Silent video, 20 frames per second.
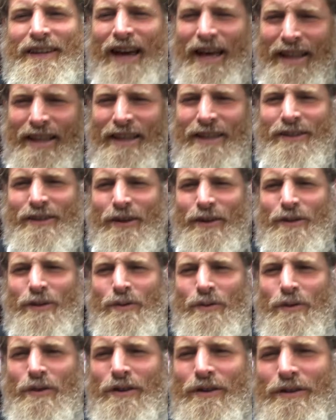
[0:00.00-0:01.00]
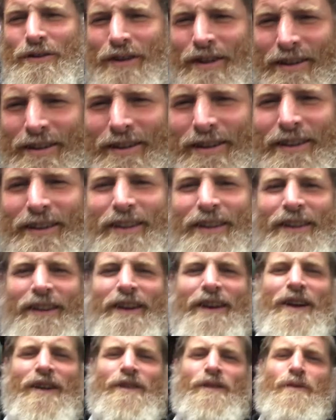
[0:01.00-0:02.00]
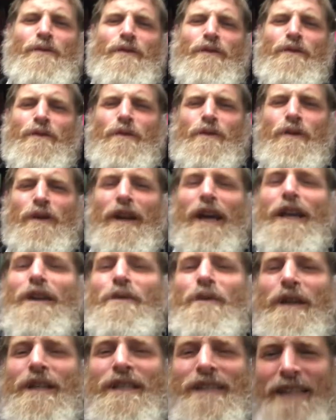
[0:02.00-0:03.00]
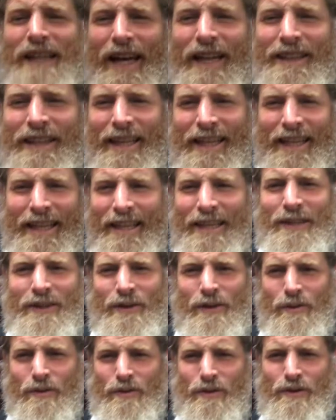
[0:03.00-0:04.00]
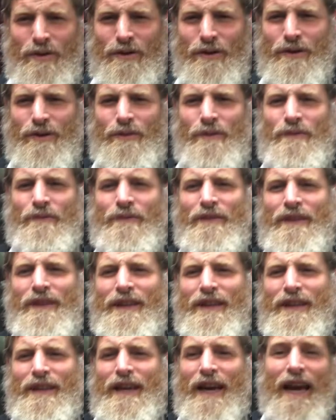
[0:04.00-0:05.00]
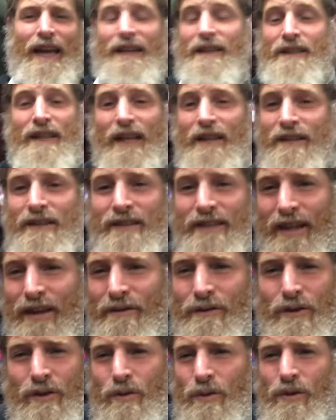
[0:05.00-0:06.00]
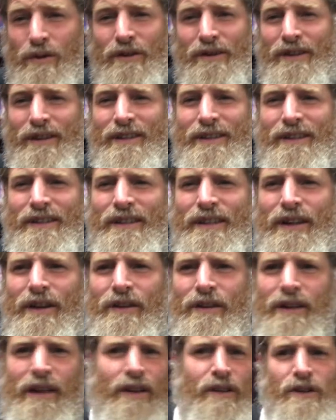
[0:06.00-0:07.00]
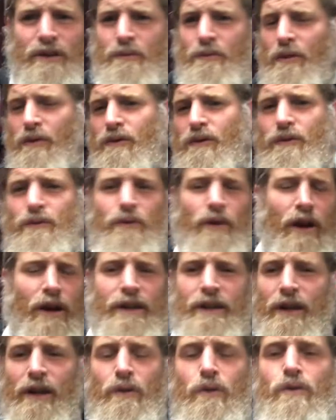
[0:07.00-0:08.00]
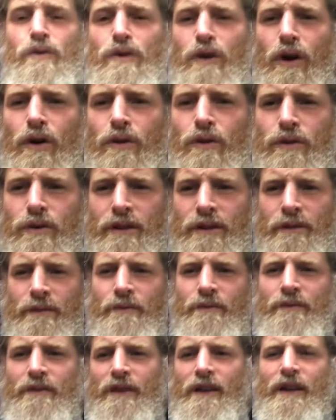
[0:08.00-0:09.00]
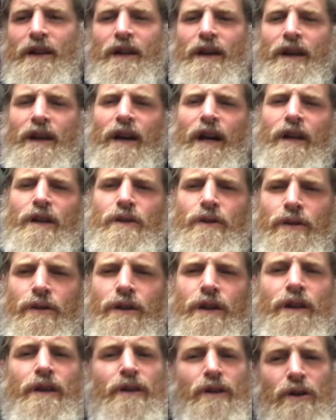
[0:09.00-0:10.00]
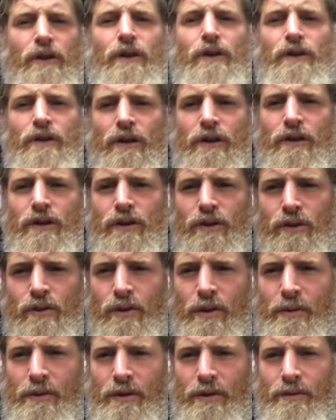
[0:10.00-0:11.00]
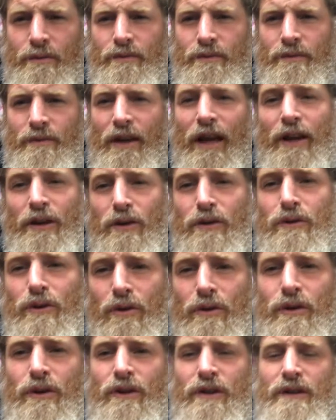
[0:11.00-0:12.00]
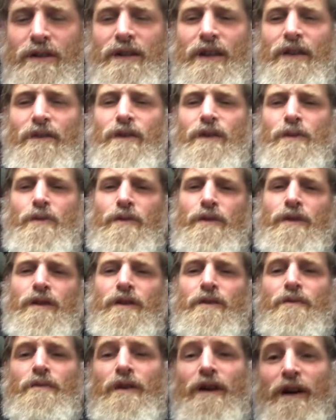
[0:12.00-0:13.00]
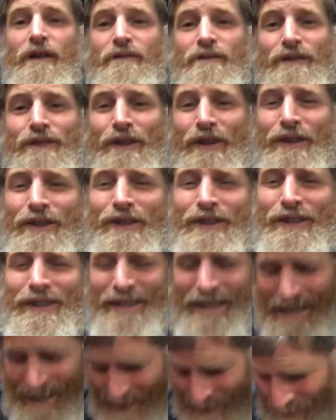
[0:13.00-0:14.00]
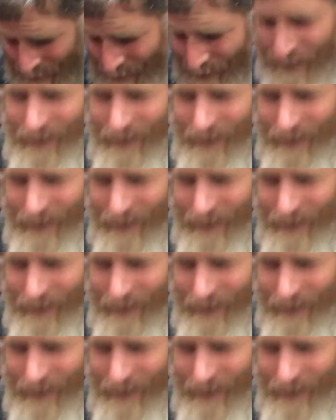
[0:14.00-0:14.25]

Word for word: I think it's Hudson water, right? Hudson River water. Anyway, it's not the cleanest water, and it's not the safest water necessarily. And there's boats riding, and who knows? And you're thinking, you know, you're a good swimmer and you know you could save this person. But you're on this date, you're